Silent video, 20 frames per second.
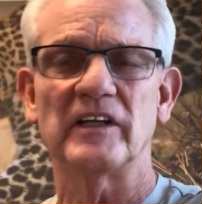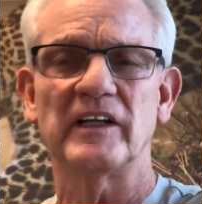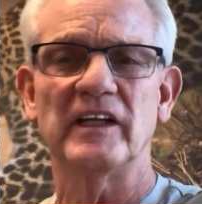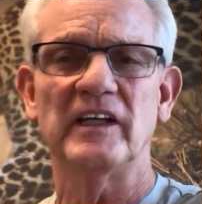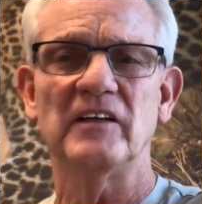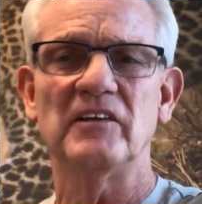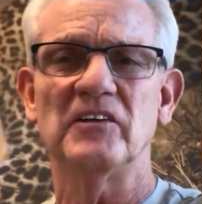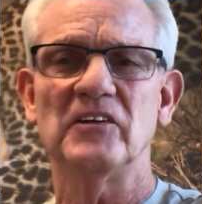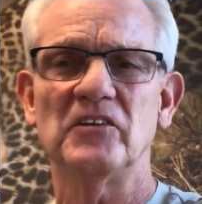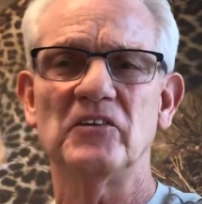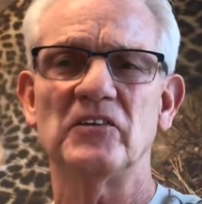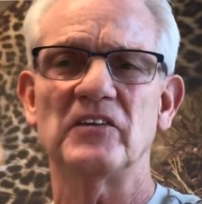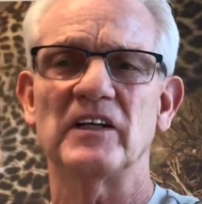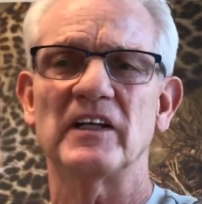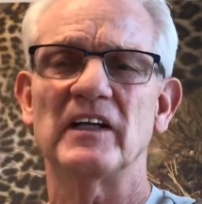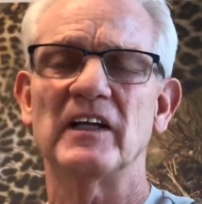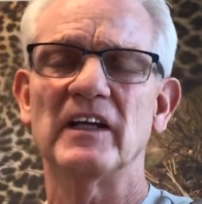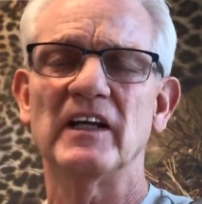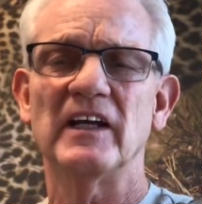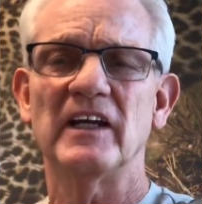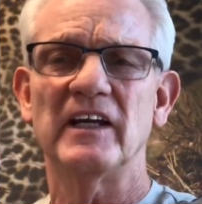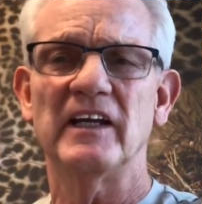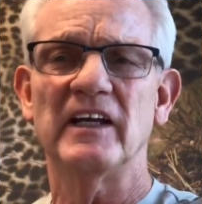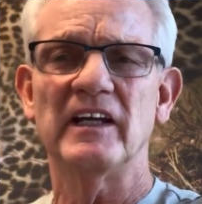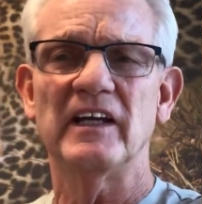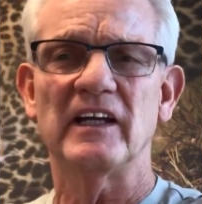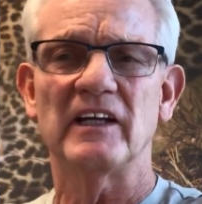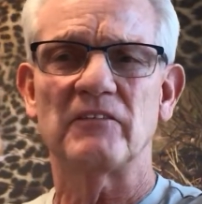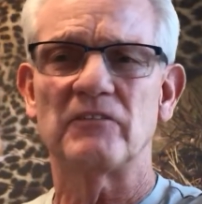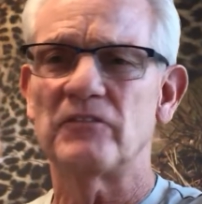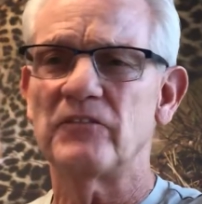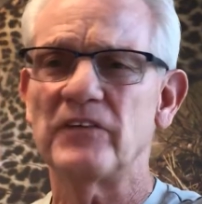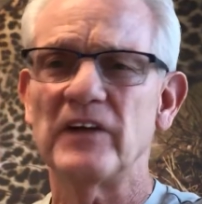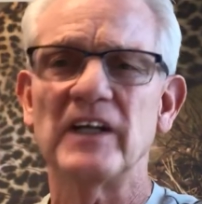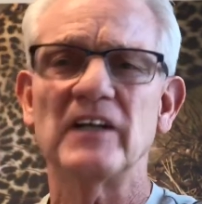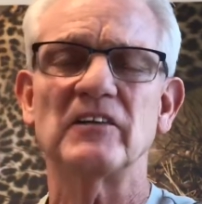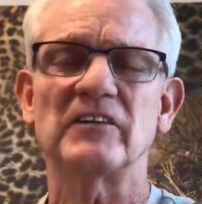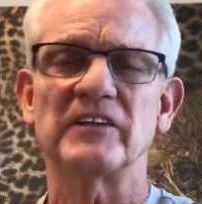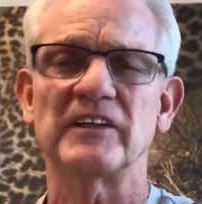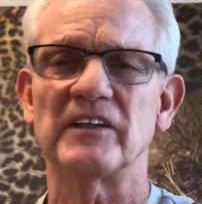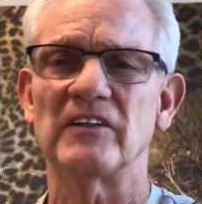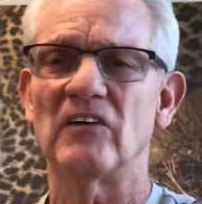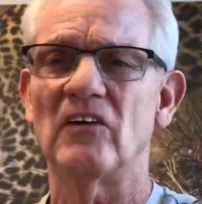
He knew that he had failed in